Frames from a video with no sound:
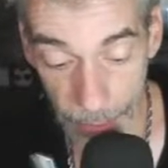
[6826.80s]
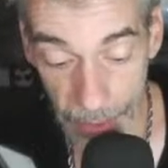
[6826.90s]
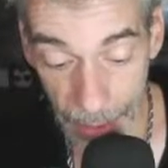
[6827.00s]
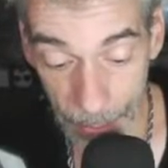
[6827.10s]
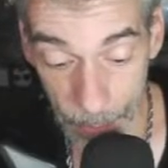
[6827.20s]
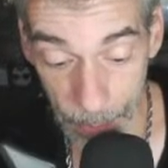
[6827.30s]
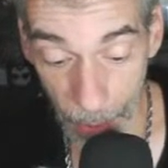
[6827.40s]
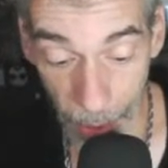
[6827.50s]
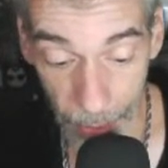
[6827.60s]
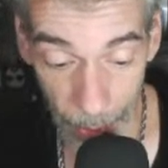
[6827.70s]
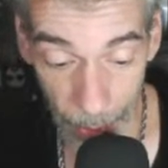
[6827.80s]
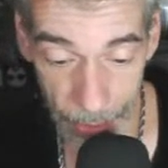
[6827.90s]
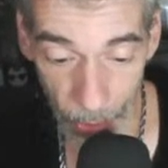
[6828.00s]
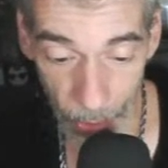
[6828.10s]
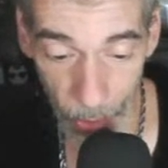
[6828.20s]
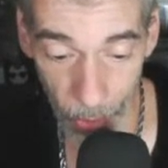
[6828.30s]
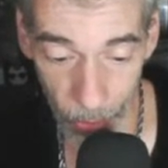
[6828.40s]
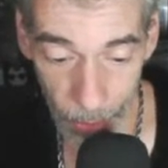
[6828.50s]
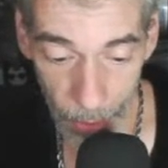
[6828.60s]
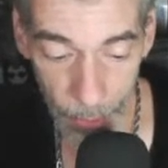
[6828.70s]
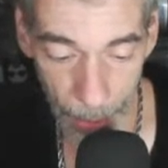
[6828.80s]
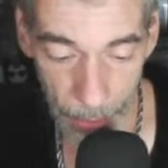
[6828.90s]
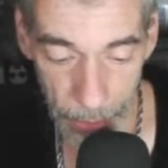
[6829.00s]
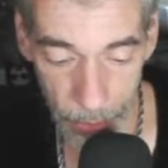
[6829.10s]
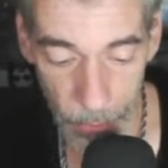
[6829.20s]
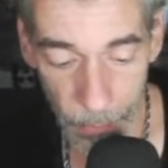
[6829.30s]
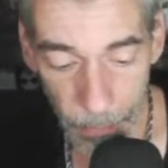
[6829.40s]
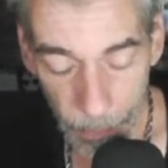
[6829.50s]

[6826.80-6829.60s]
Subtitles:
right? It's all in that pentacle.